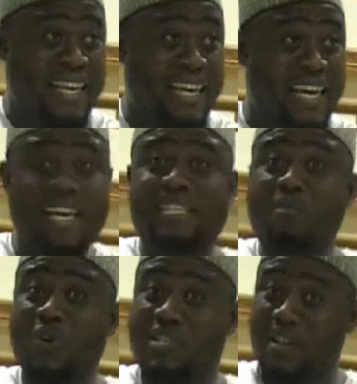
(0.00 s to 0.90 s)
He's a
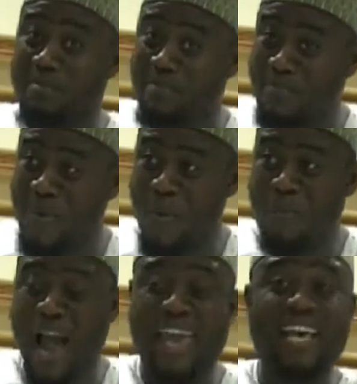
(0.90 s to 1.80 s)
Muslim,
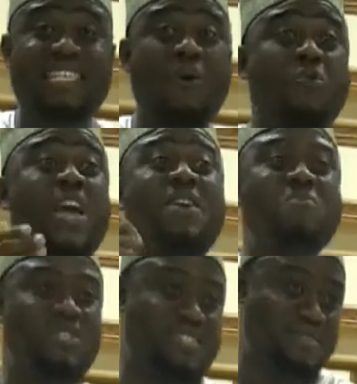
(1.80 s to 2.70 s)
but he's a weak
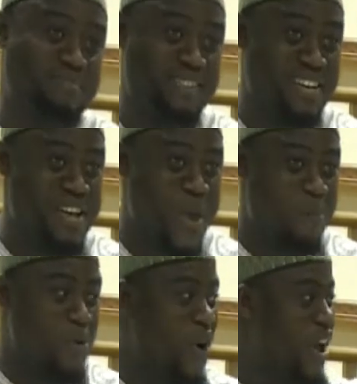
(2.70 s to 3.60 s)
Muslim
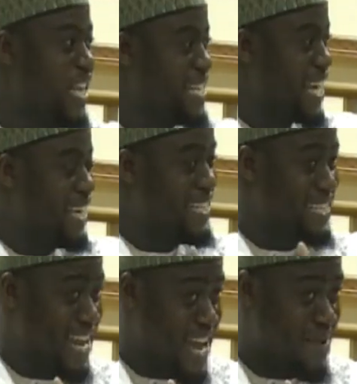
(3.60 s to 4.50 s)
because he takes
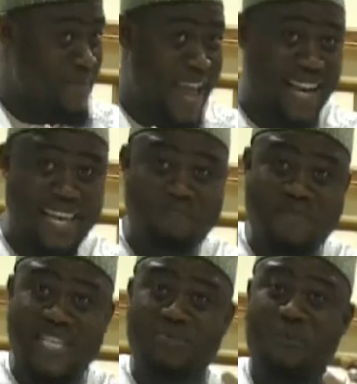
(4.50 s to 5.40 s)
Islam and he
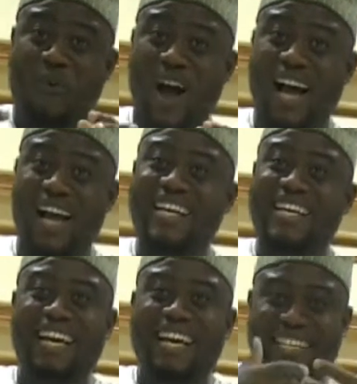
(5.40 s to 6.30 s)
mixes with what?
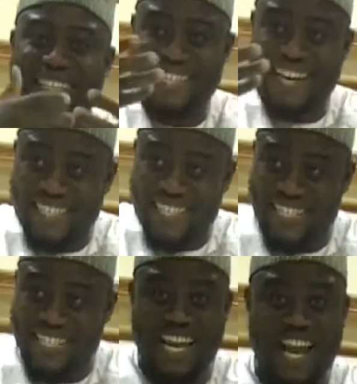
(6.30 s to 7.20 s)

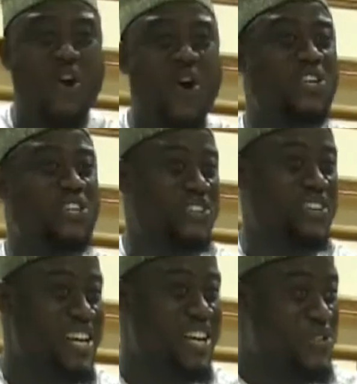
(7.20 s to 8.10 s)
Tradition and culture.
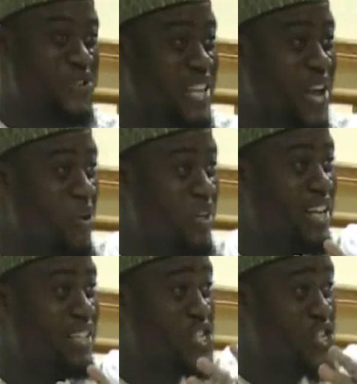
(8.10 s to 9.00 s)
So
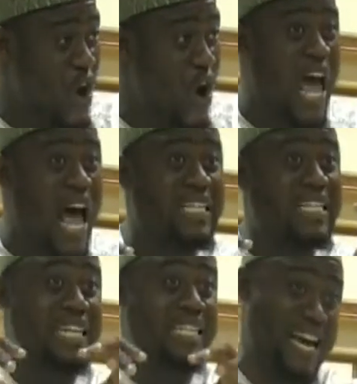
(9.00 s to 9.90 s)
the scholar at
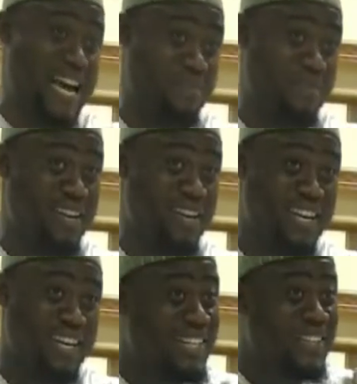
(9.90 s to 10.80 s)
that time,
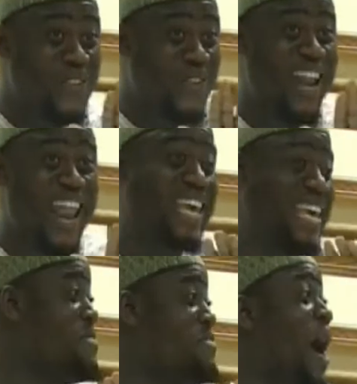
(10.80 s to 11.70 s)
they don't like
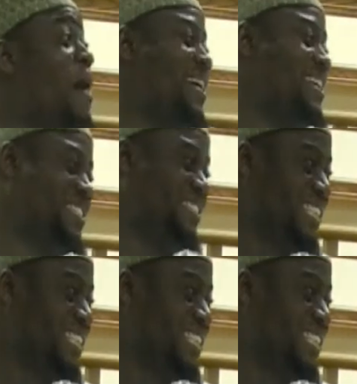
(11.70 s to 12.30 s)
him that much.